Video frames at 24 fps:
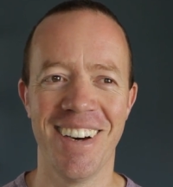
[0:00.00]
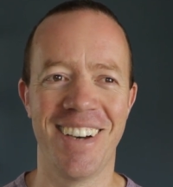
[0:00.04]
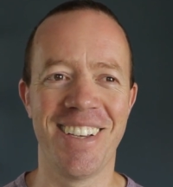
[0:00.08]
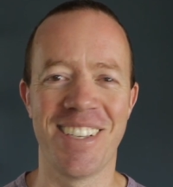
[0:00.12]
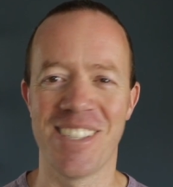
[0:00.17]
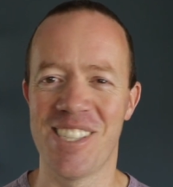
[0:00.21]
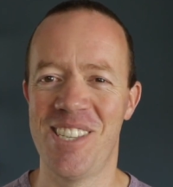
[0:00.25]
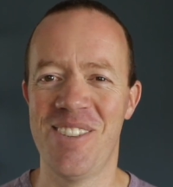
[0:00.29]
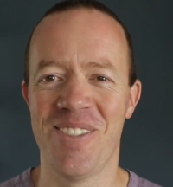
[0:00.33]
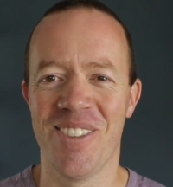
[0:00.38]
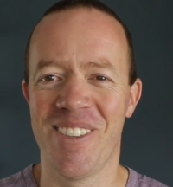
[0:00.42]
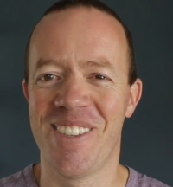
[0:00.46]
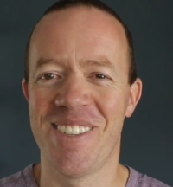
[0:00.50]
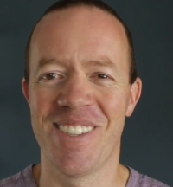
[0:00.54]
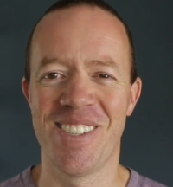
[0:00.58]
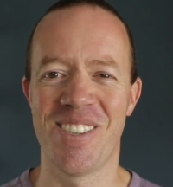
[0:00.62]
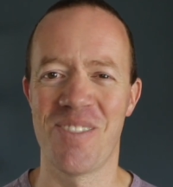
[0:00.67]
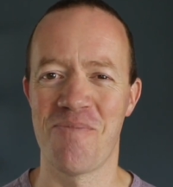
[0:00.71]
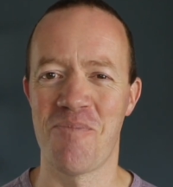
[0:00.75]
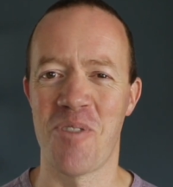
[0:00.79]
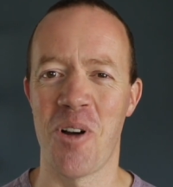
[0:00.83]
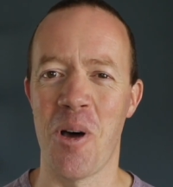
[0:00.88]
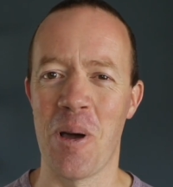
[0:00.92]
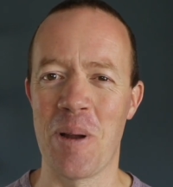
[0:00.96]

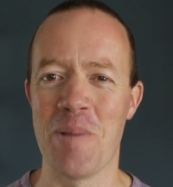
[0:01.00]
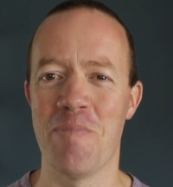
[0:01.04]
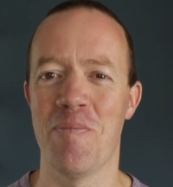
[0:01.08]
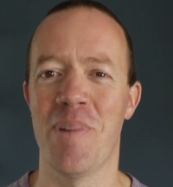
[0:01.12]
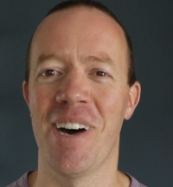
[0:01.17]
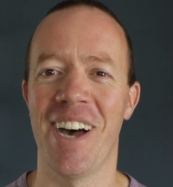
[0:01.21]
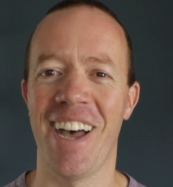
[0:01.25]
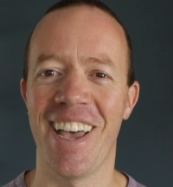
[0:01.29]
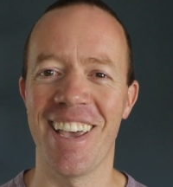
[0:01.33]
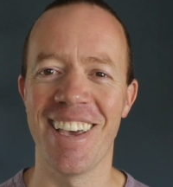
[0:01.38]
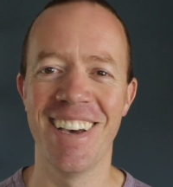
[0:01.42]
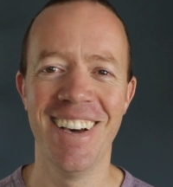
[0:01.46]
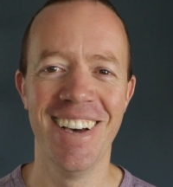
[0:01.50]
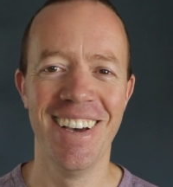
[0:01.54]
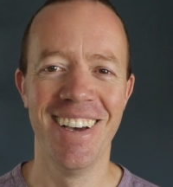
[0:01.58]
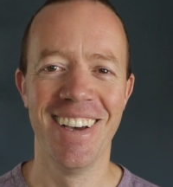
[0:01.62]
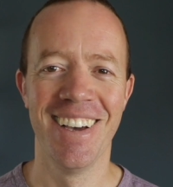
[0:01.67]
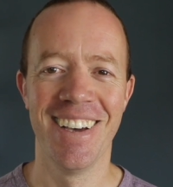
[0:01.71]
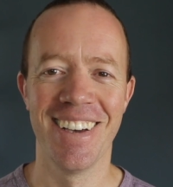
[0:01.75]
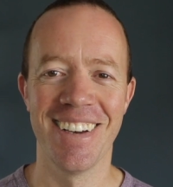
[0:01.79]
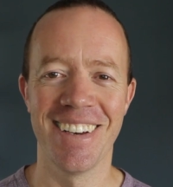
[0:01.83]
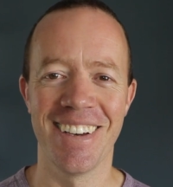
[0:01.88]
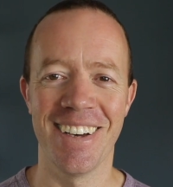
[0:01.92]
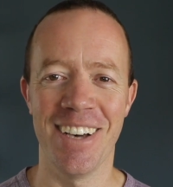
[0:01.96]
Just brought them
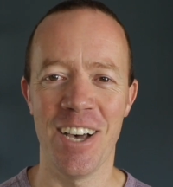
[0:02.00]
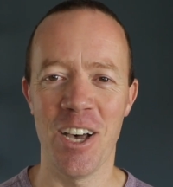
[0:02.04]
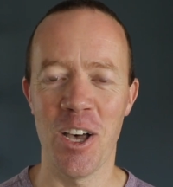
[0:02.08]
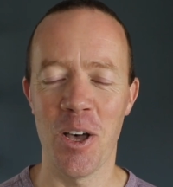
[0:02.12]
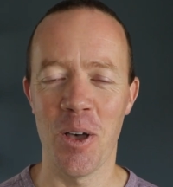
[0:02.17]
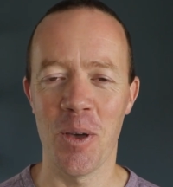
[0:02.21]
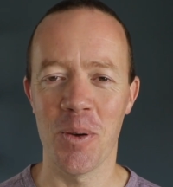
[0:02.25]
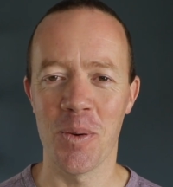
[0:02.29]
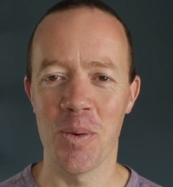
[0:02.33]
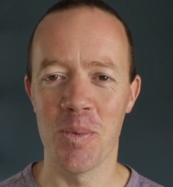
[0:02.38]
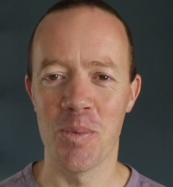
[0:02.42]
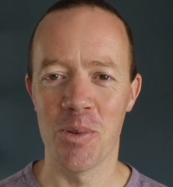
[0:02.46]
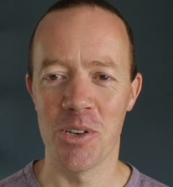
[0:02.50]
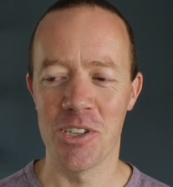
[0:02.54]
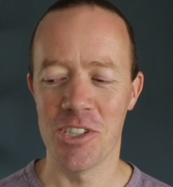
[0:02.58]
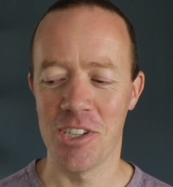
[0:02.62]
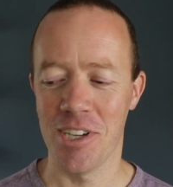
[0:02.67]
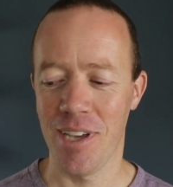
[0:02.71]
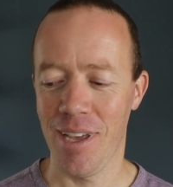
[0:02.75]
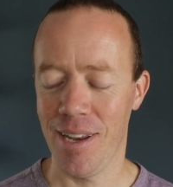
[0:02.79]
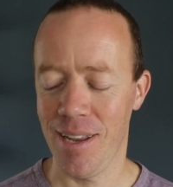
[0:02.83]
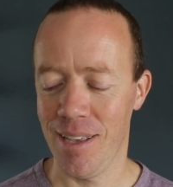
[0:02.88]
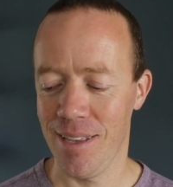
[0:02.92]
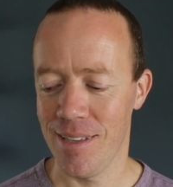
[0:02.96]
by. We
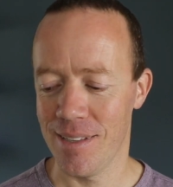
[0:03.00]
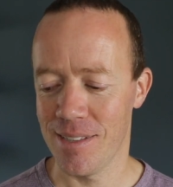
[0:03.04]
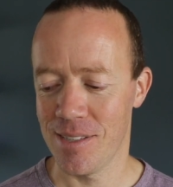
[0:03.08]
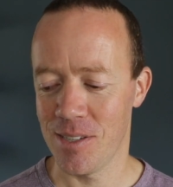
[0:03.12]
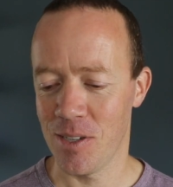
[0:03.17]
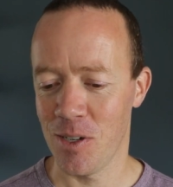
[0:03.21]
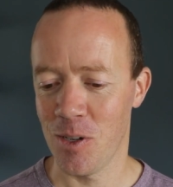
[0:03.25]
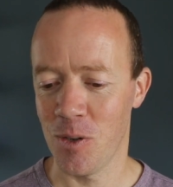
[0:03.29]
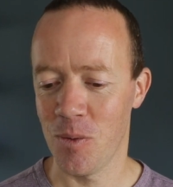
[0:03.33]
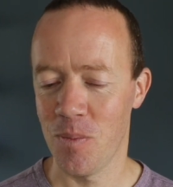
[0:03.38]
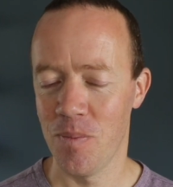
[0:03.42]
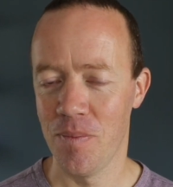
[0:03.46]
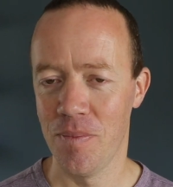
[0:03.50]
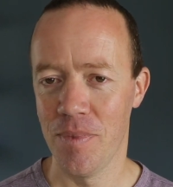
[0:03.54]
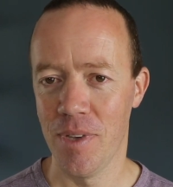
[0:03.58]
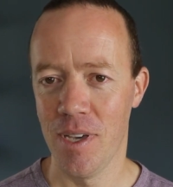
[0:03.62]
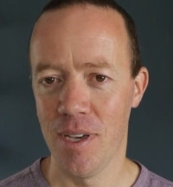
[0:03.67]
appreciate it. So.